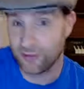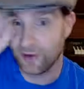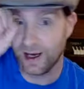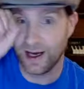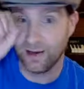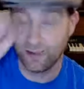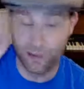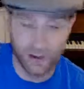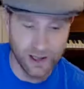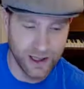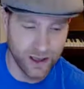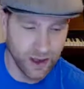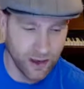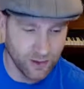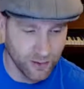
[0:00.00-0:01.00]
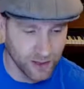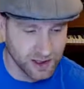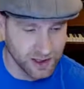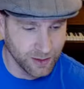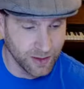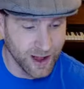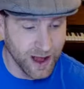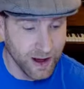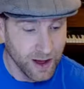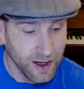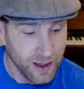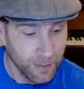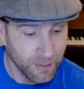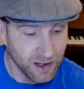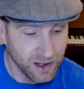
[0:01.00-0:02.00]
Arrow in the eye. I thought it was going to be that.
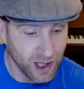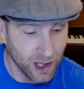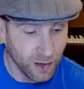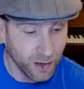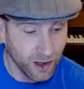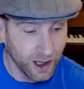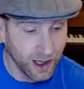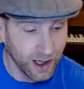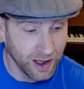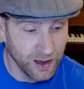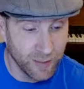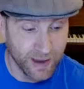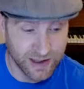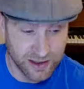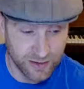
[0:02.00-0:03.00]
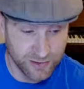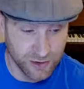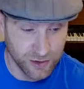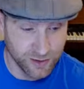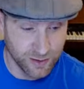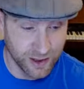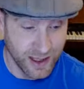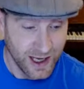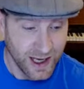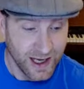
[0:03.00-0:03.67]
But no, the Battle of Shrewsbury.